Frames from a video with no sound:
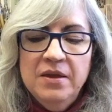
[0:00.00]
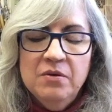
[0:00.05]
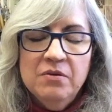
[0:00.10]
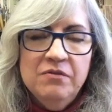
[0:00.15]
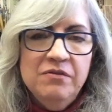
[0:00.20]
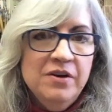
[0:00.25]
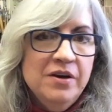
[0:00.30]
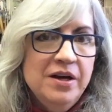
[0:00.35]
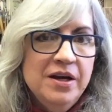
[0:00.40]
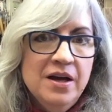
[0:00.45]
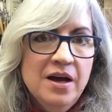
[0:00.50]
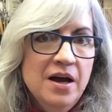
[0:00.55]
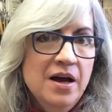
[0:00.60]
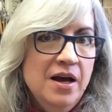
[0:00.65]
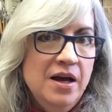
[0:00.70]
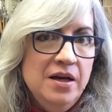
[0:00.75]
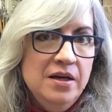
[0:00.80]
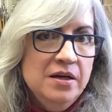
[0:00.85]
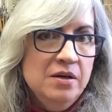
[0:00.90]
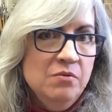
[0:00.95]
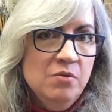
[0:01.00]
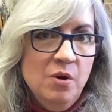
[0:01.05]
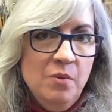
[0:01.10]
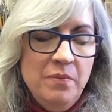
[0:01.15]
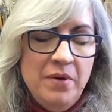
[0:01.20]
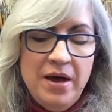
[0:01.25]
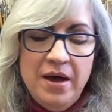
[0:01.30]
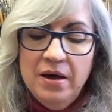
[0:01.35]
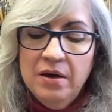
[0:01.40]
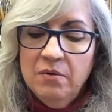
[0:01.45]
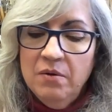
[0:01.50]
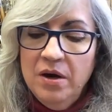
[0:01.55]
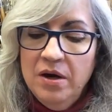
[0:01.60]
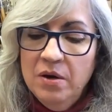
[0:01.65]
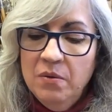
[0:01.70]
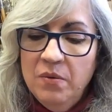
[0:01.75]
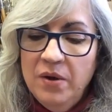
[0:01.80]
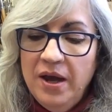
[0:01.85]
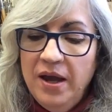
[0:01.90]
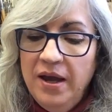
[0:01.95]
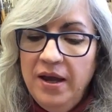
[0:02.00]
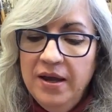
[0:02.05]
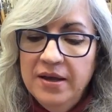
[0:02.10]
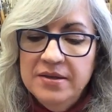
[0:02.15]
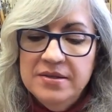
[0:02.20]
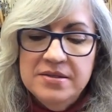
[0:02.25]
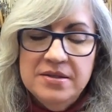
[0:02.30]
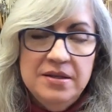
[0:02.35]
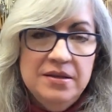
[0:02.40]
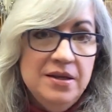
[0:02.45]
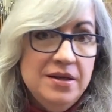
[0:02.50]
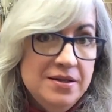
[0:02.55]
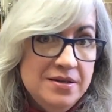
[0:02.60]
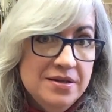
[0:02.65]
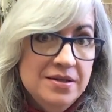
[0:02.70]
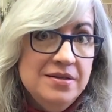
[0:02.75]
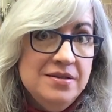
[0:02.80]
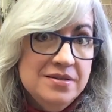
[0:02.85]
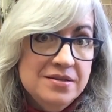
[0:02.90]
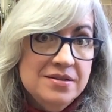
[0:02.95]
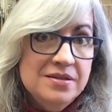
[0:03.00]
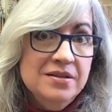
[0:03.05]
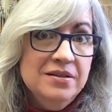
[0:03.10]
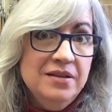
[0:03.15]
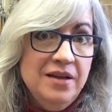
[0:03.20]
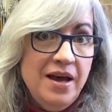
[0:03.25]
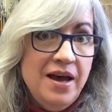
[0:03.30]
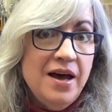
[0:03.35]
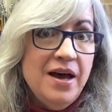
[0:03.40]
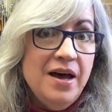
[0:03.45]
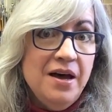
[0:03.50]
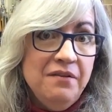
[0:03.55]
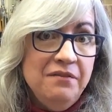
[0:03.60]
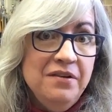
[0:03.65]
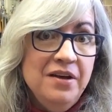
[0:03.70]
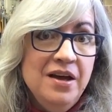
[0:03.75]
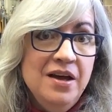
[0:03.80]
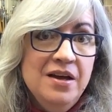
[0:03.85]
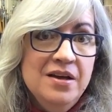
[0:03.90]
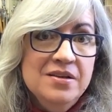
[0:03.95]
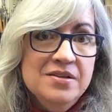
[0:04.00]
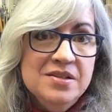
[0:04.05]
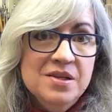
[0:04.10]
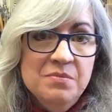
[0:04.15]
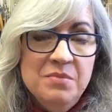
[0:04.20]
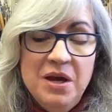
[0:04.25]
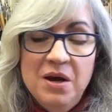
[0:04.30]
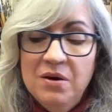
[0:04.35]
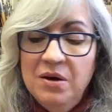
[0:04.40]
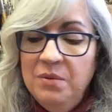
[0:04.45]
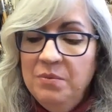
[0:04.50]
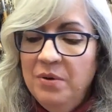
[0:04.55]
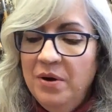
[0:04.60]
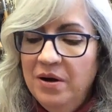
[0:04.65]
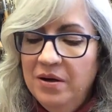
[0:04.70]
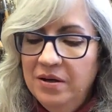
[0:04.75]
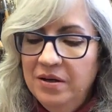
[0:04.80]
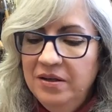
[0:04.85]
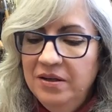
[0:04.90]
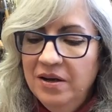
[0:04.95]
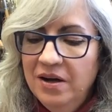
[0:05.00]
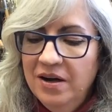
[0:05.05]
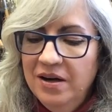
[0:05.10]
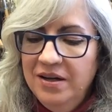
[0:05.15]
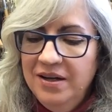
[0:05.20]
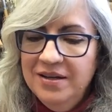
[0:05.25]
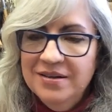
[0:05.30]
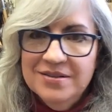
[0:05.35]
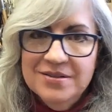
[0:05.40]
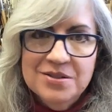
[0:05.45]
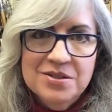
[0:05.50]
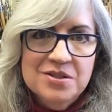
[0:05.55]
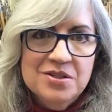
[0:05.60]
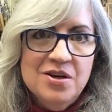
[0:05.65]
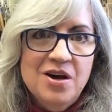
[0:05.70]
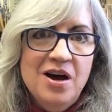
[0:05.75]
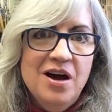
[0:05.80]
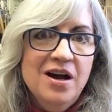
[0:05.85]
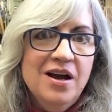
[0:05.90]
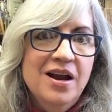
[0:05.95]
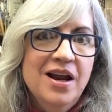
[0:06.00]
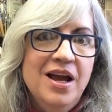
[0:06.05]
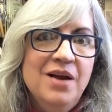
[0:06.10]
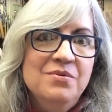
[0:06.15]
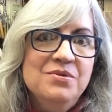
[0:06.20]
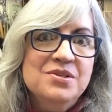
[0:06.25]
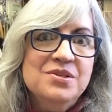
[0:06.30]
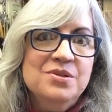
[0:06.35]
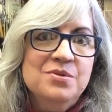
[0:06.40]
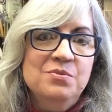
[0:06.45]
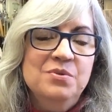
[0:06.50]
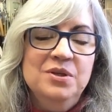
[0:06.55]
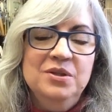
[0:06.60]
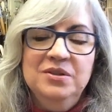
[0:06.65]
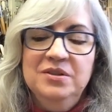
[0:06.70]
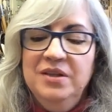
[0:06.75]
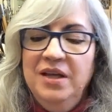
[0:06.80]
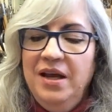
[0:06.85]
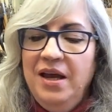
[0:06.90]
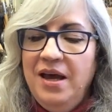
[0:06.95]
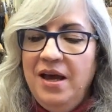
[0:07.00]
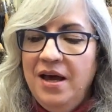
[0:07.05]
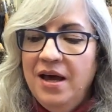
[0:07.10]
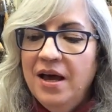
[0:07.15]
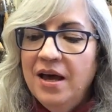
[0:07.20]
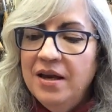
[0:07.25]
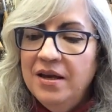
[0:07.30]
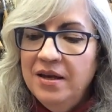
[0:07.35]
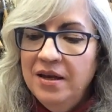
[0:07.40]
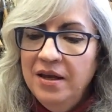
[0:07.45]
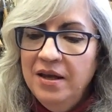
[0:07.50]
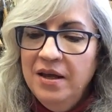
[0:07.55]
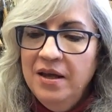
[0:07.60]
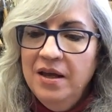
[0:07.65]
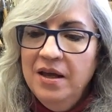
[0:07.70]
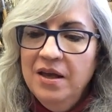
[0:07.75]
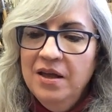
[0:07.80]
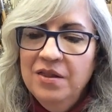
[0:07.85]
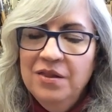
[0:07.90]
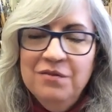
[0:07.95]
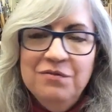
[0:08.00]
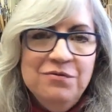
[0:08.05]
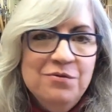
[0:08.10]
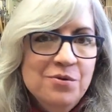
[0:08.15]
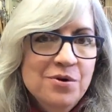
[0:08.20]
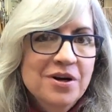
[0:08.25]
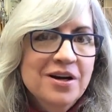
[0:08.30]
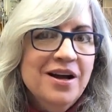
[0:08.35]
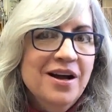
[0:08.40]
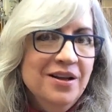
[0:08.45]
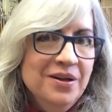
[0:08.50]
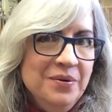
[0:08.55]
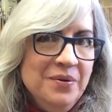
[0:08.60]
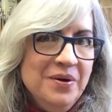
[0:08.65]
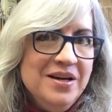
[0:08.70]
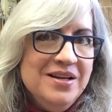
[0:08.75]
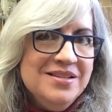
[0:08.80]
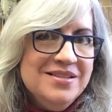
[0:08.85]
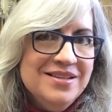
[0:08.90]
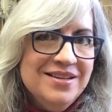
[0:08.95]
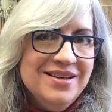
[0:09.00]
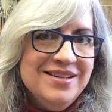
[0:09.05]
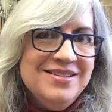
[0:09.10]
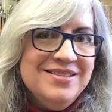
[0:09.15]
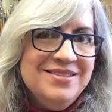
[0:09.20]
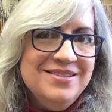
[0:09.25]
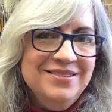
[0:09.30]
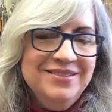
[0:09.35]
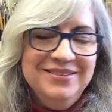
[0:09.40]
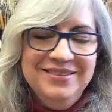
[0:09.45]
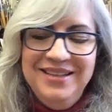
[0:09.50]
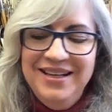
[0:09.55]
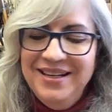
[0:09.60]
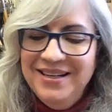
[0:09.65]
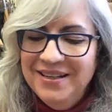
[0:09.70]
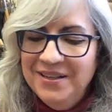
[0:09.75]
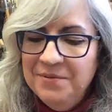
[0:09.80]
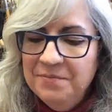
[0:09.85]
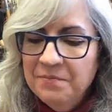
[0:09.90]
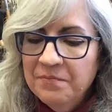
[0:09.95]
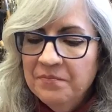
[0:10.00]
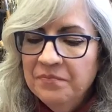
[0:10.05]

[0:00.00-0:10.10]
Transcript: they were very kind and wrote back right away and said they did still have some Harry Potter yarn in stock, and I was thrilled. They had the 4 colorways that I still needed.